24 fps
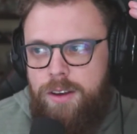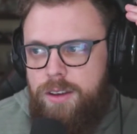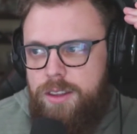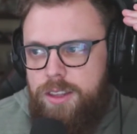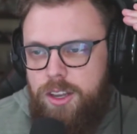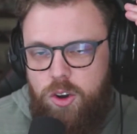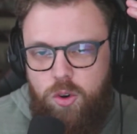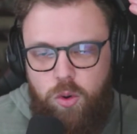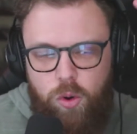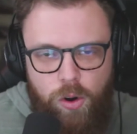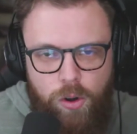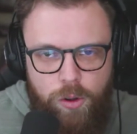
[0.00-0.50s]

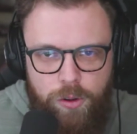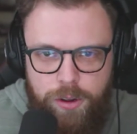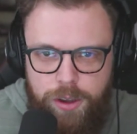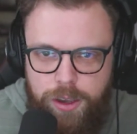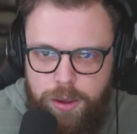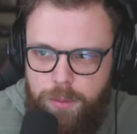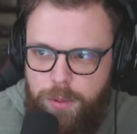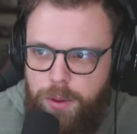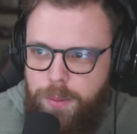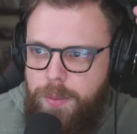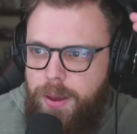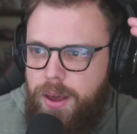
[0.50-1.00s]
the quality
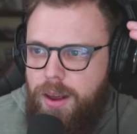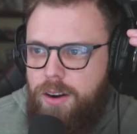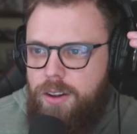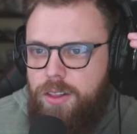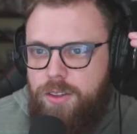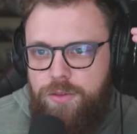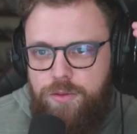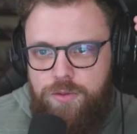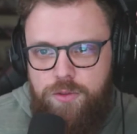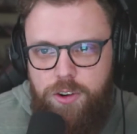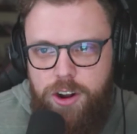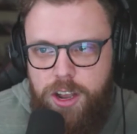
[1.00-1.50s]
can be better, the
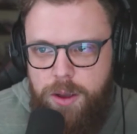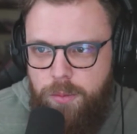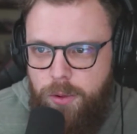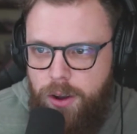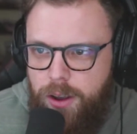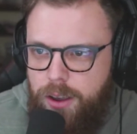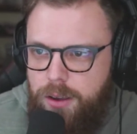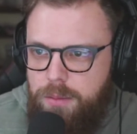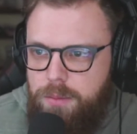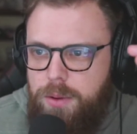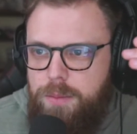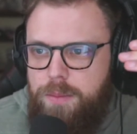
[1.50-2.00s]
frame
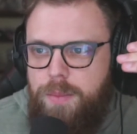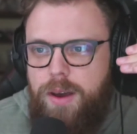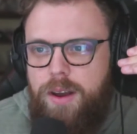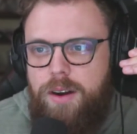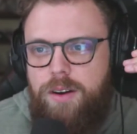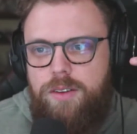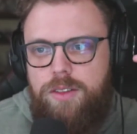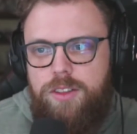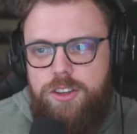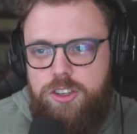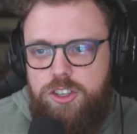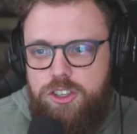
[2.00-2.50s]
rate can be
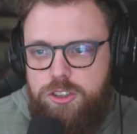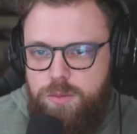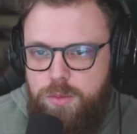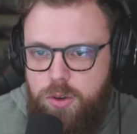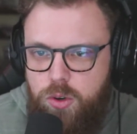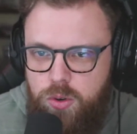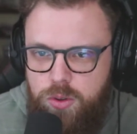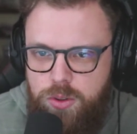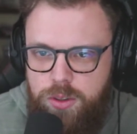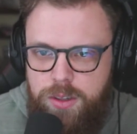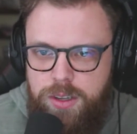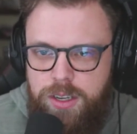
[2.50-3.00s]
better, the
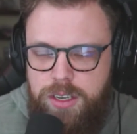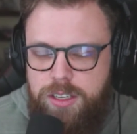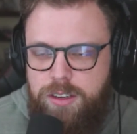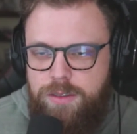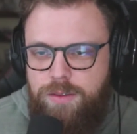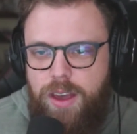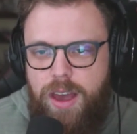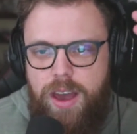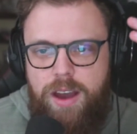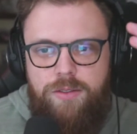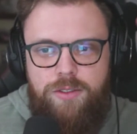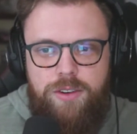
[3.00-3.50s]
smoothness of
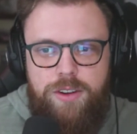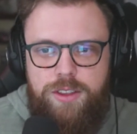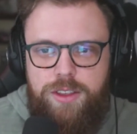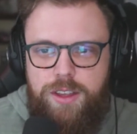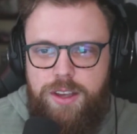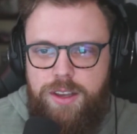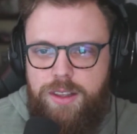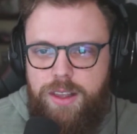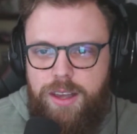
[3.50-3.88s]
everything.